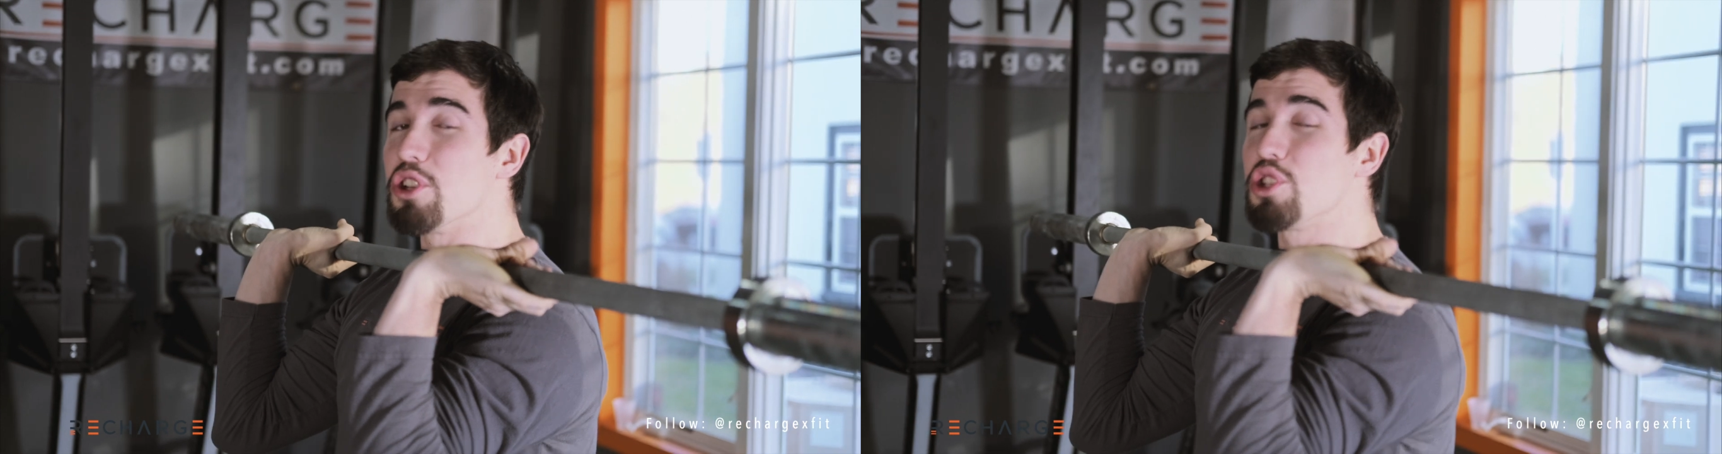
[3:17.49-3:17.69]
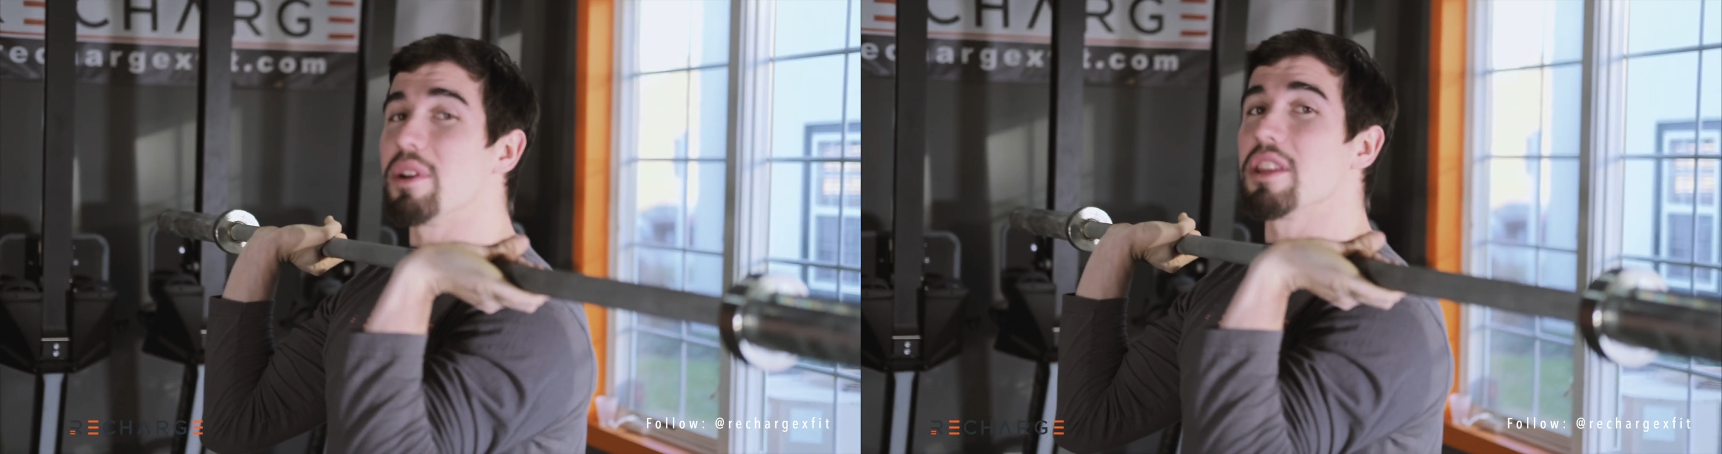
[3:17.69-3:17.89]

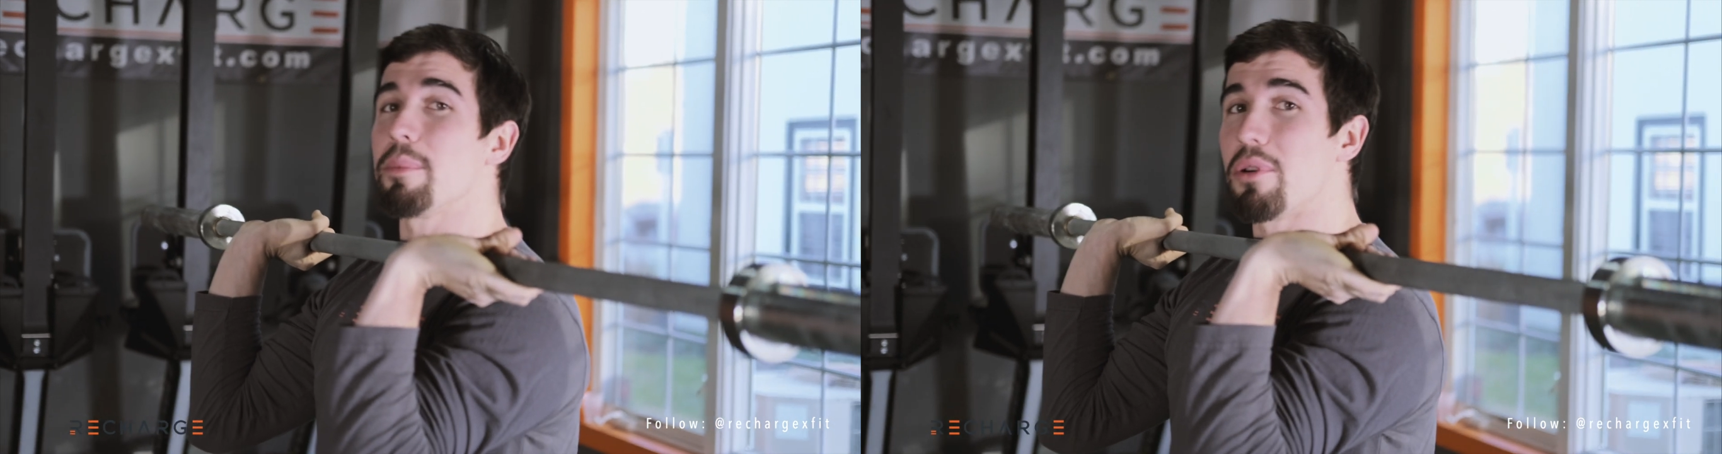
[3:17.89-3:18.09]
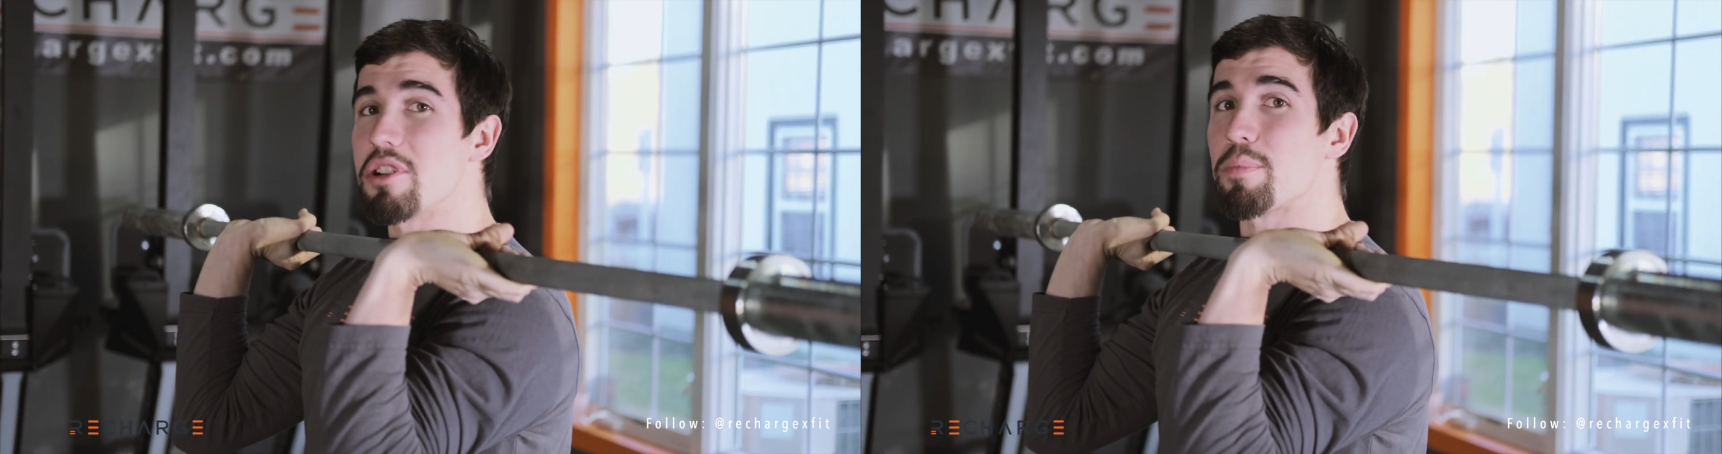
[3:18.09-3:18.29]
you're doing the
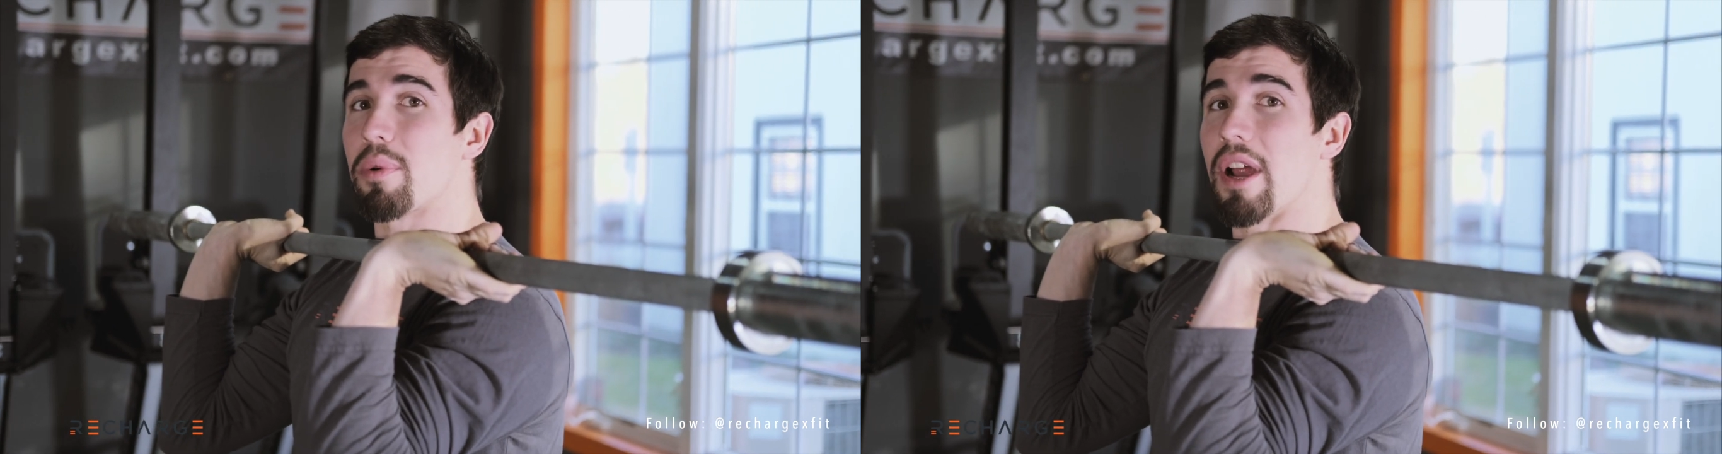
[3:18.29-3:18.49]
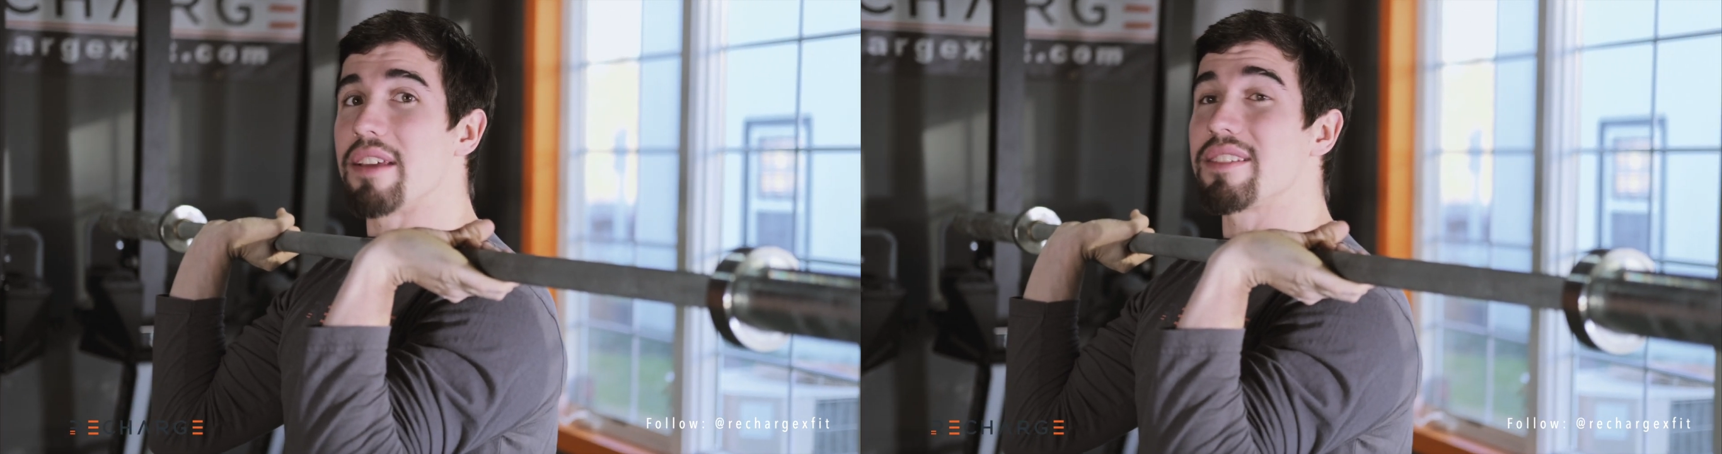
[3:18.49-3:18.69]
push
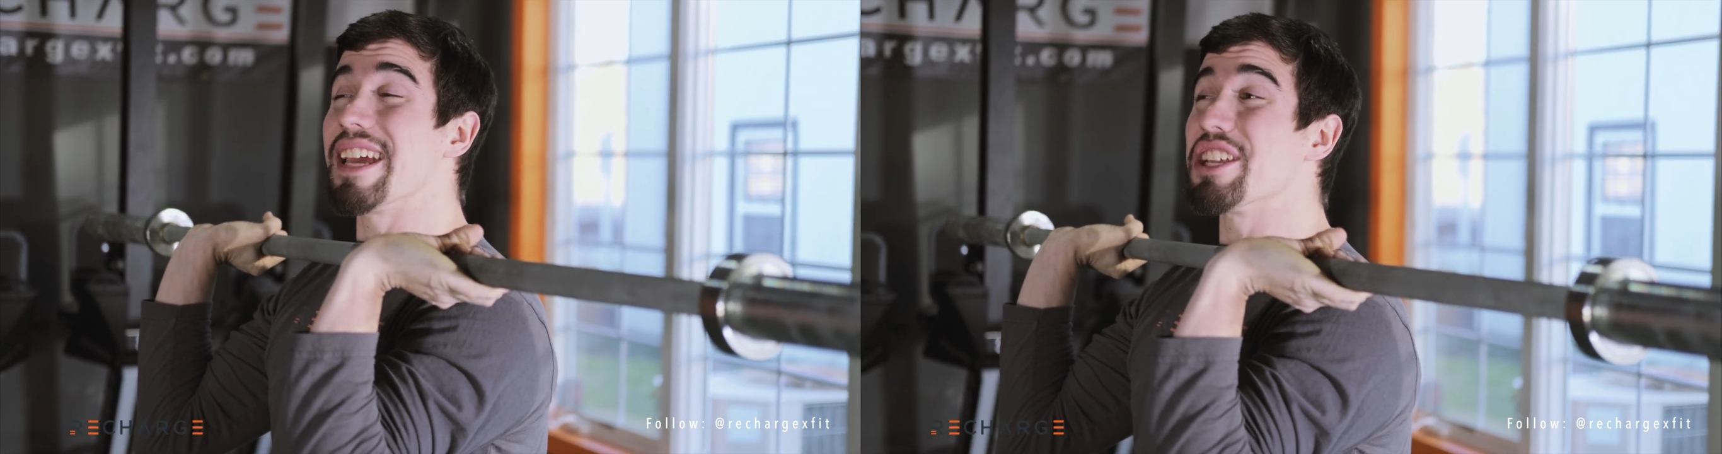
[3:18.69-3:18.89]
press,